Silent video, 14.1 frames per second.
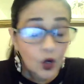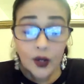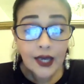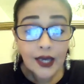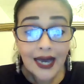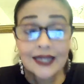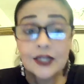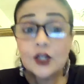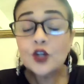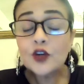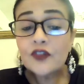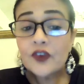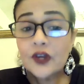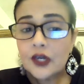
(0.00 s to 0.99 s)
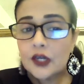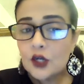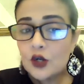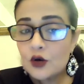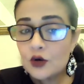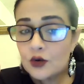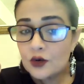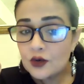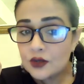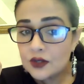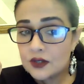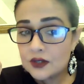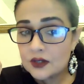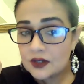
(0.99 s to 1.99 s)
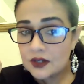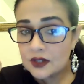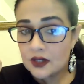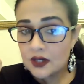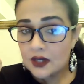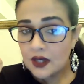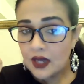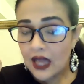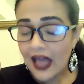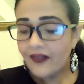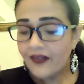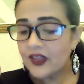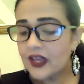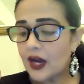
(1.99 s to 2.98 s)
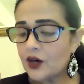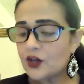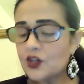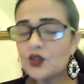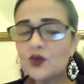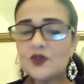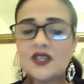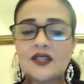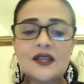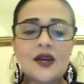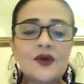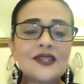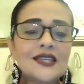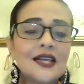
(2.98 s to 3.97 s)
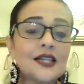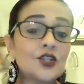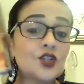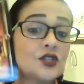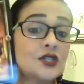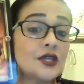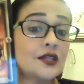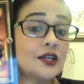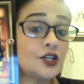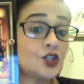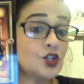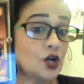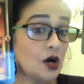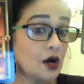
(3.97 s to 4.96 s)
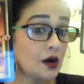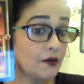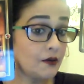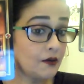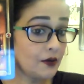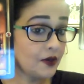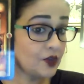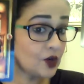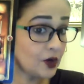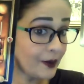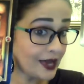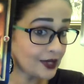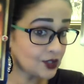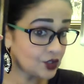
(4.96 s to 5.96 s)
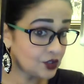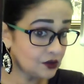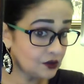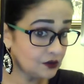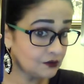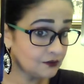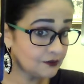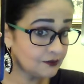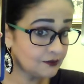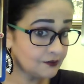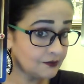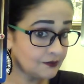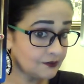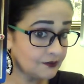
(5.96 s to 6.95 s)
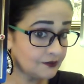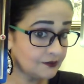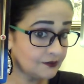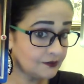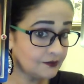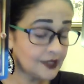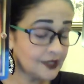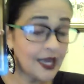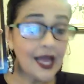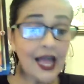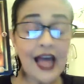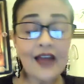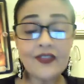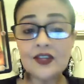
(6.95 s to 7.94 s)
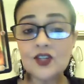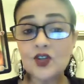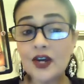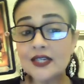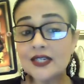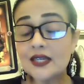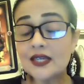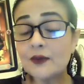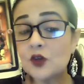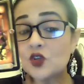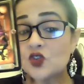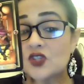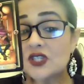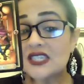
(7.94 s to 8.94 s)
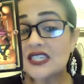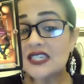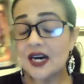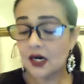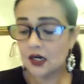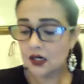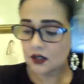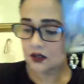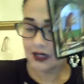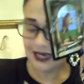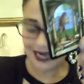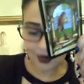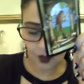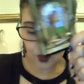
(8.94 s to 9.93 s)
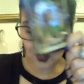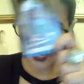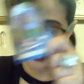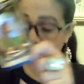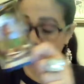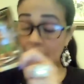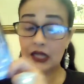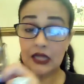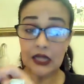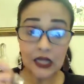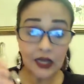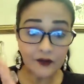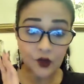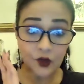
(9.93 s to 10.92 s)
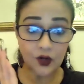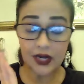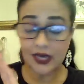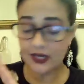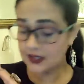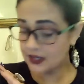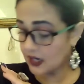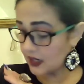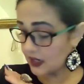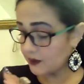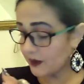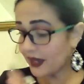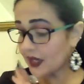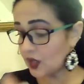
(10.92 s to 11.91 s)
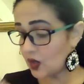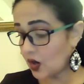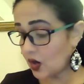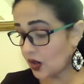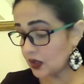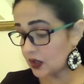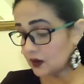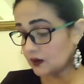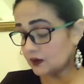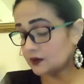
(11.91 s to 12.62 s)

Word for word: Okay, under your freaking nose, and they are using their intelligence and their charm and their passion, and they're trying to keep you stuck now I love your next card. My God.